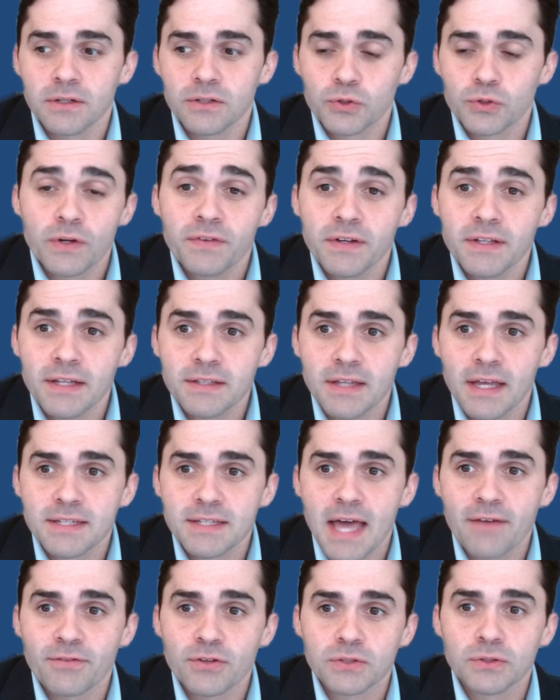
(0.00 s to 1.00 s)
driven and
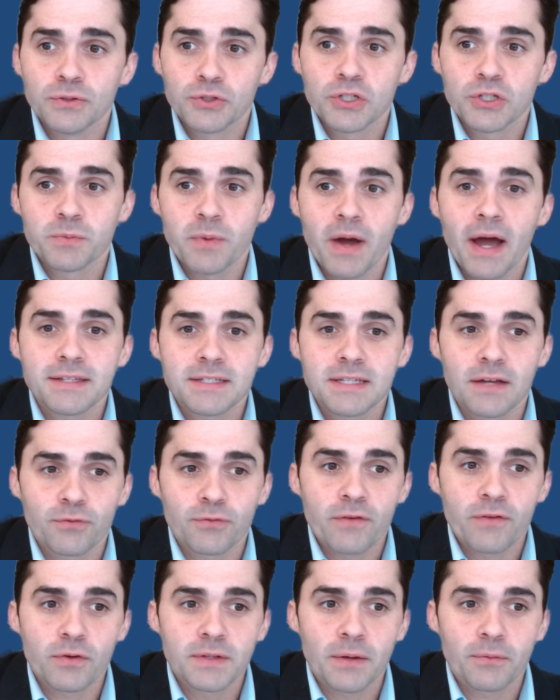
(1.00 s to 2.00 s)
to have a solutions mindset
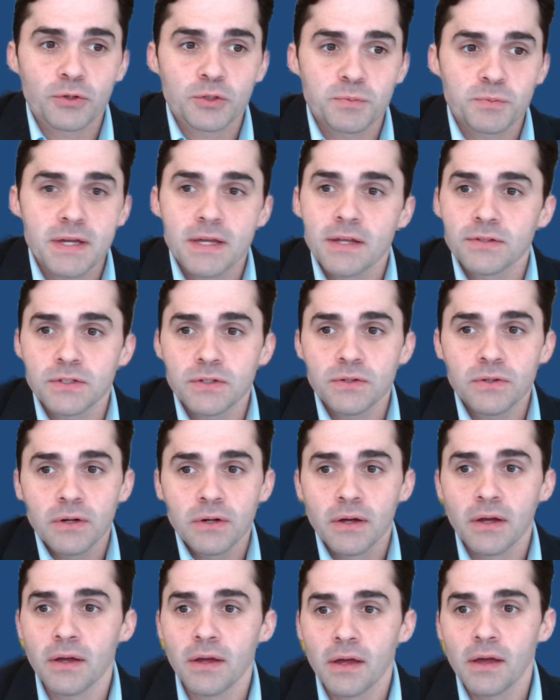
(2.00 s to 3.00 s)
for everyone that we're speaking to.